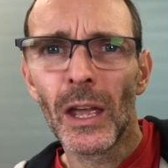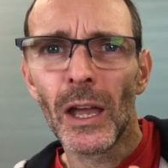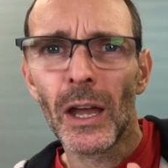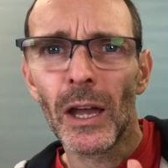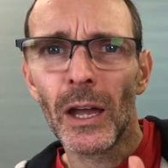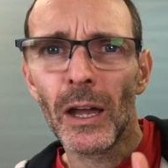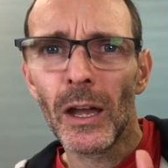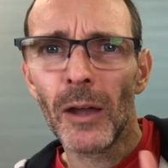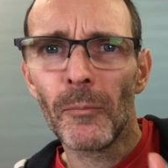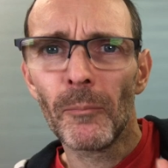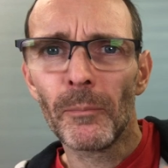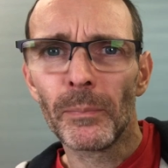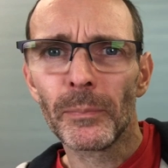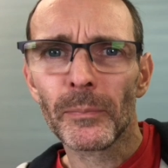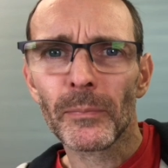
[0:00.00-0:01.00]

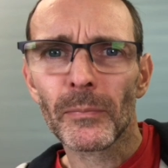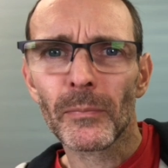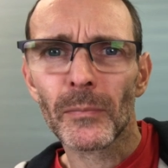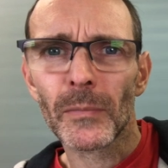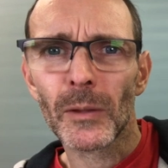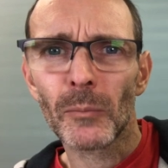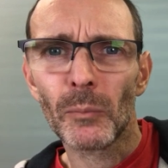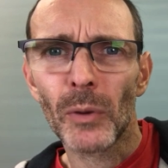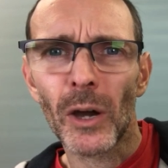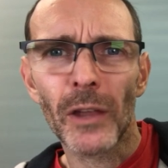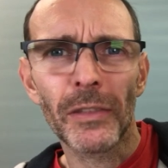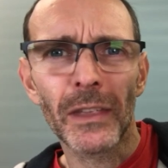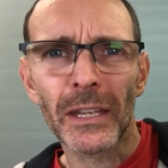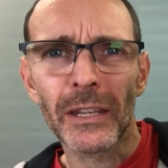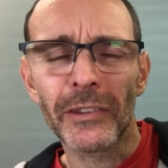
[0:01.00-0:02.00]
But I
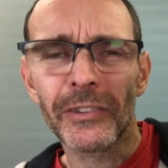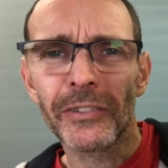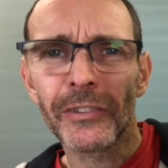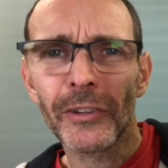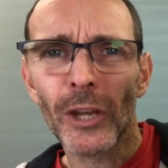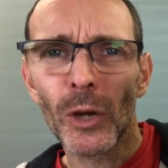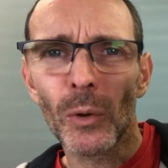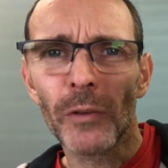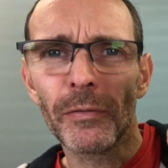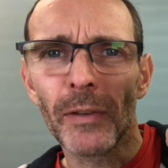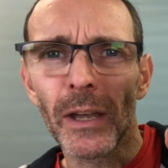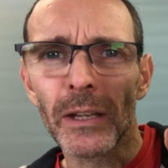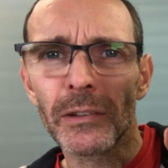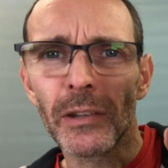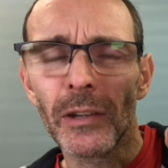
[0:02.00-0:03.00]
think it's so
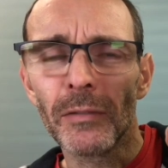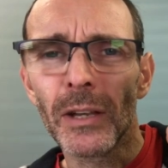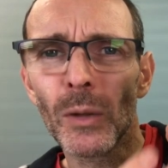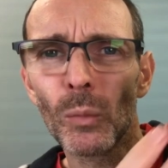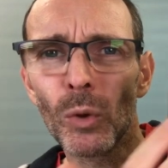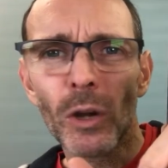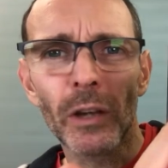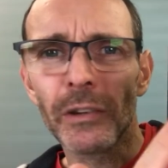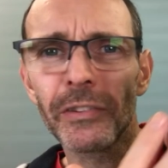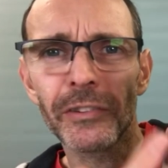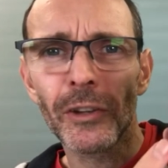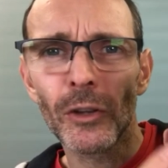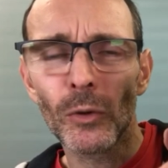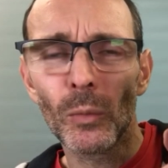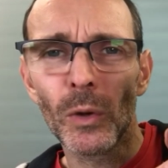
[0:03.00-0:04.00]
effective and it works
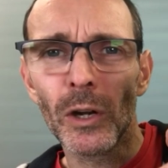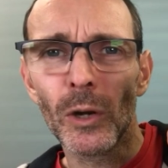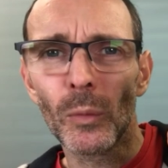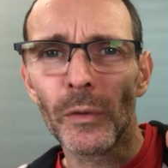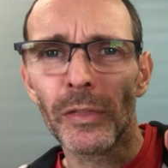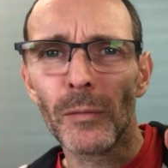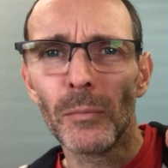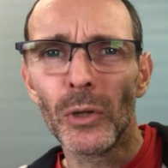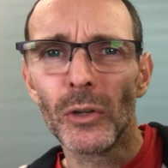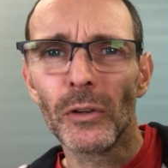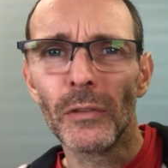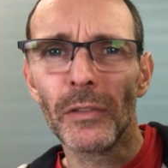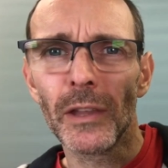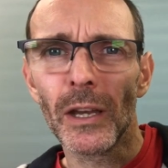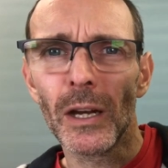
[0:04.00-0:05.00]
so well with the mood
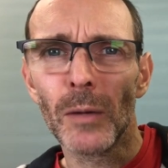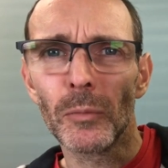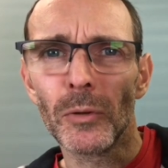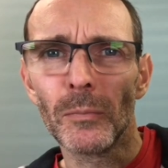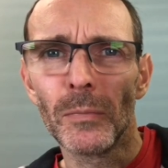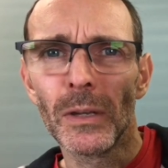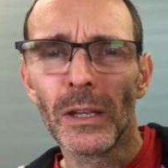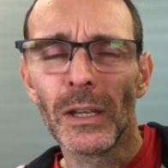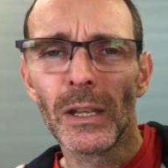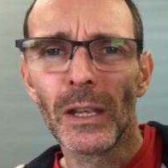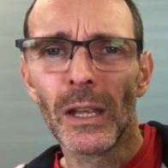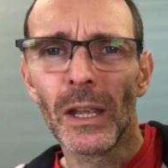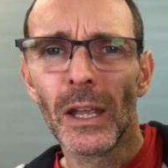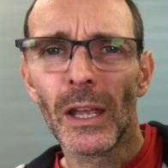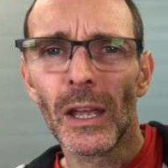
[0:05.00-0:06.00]
of the album.
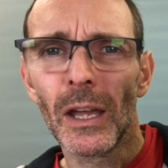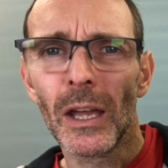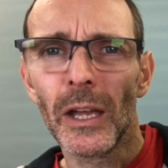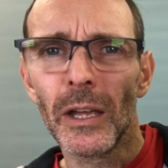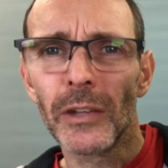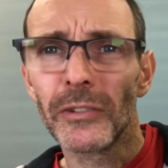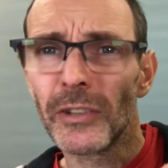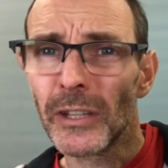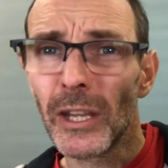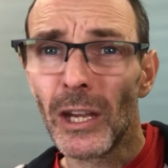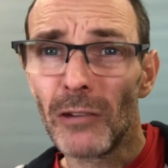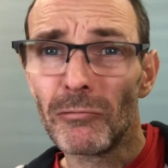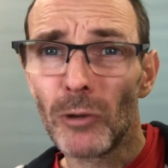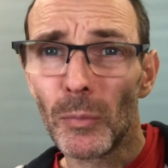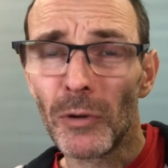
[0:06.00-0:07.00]
So yeah,
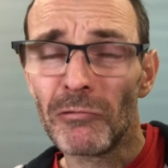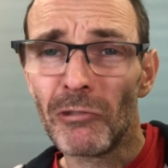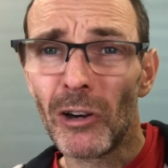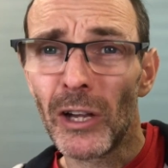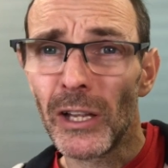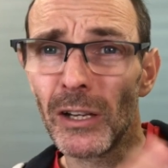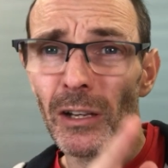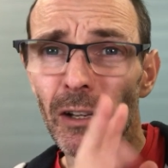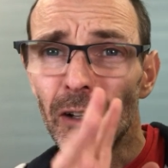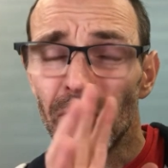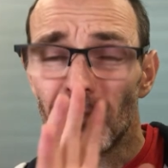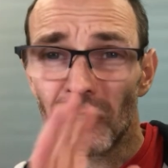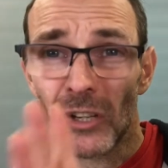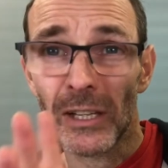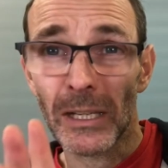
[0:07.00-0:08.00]
Robert Ryan,
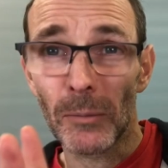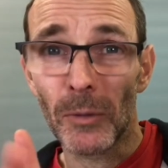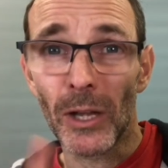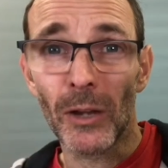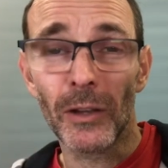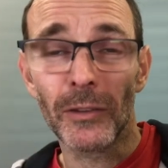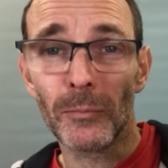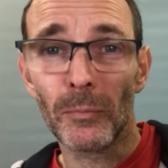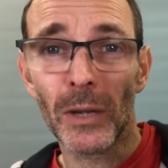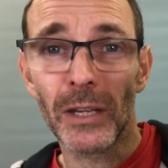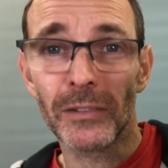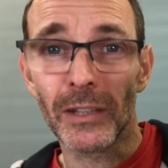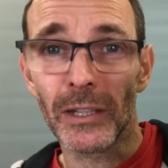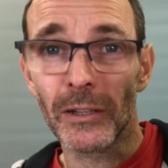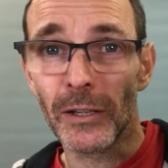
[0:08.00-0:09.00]
check him out,
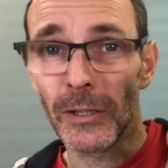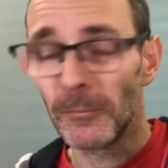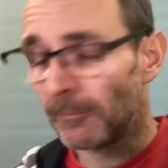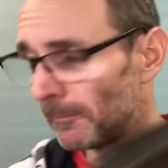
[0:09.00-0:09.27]
amazing guy.